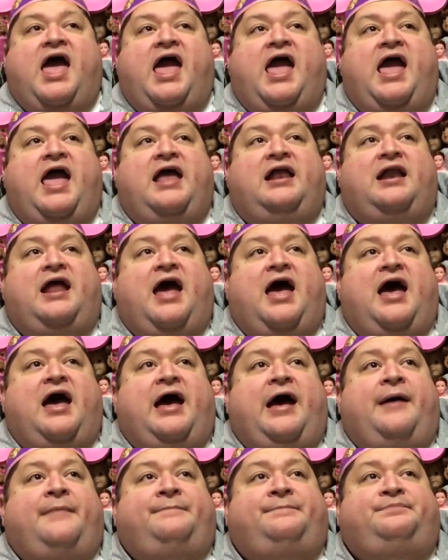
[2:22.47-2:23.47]
And
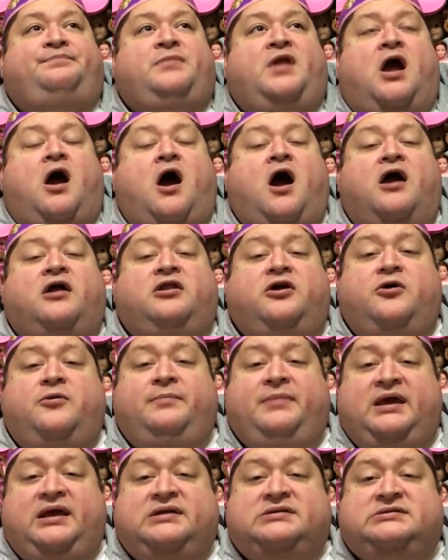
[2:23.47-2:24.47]
Arlo
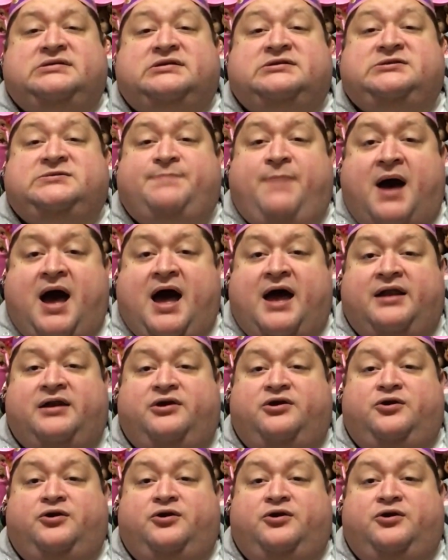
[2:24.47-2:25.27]
meets Spot,